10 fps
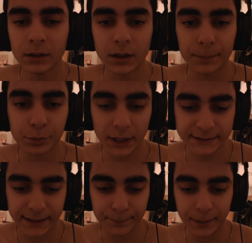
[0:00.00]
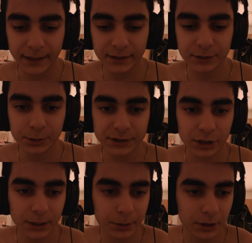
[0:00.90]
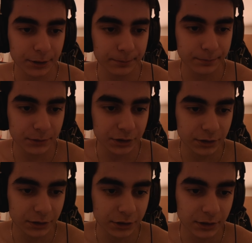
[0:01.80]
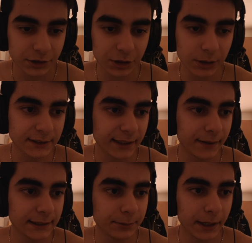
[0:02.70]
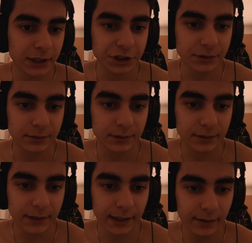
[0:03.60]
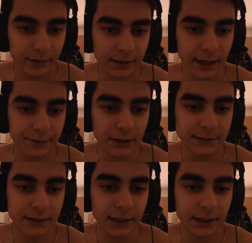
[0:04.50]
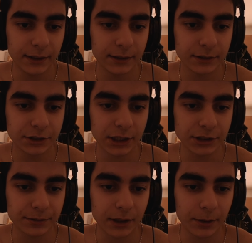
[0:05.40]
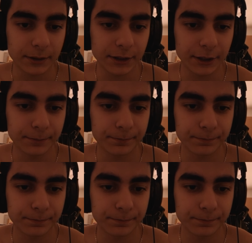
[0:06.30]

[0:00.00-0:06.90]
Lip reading: And price came back into this order block, showed us a nice reaction, then gave us a change of character.